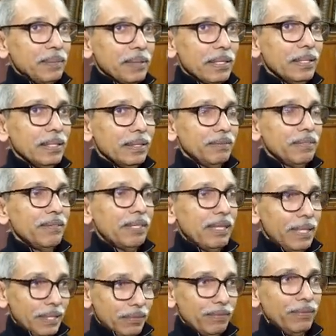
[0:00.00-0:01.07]
Typically, we will
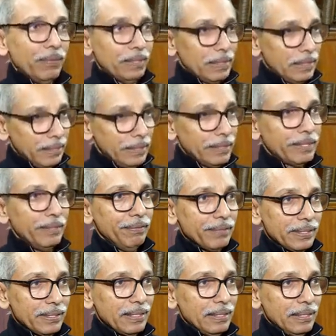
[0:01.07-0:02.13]
have 3
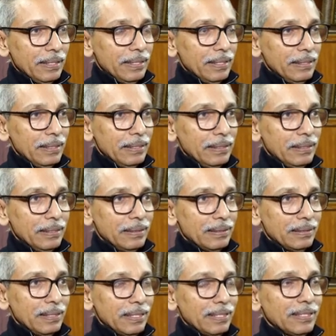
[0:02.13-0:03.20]
shifts, and
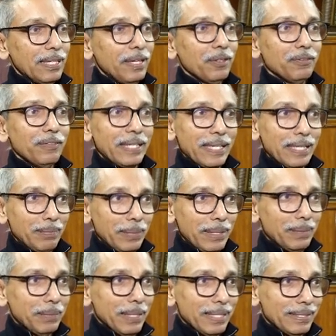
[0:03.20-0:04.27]
that is how we can
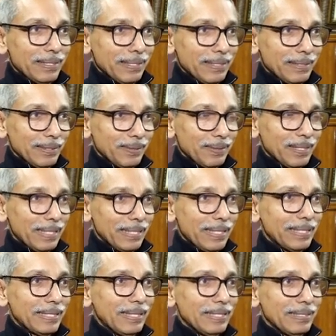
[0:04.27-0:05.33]
minimize
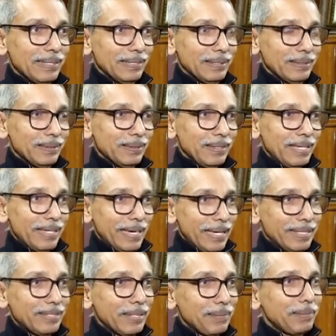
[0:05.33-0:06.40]
conducting the
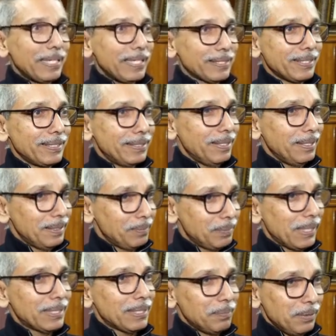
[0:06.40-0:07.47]
examination on
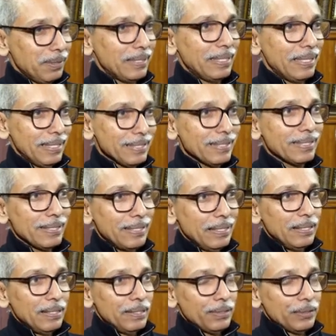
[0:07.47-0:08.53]
multiple days.
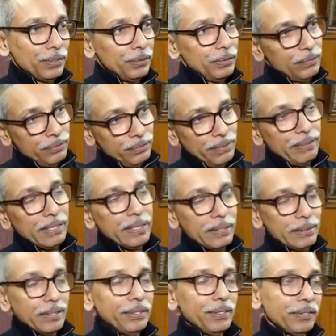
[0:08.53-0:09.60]
So we will
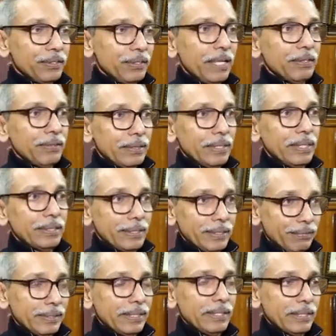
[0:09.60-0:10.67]
continue to have 3
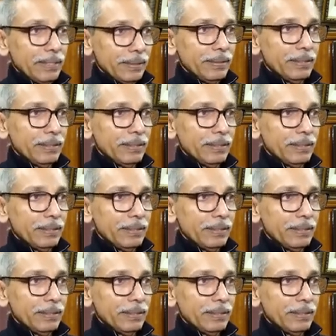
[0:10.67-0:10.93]
shifts.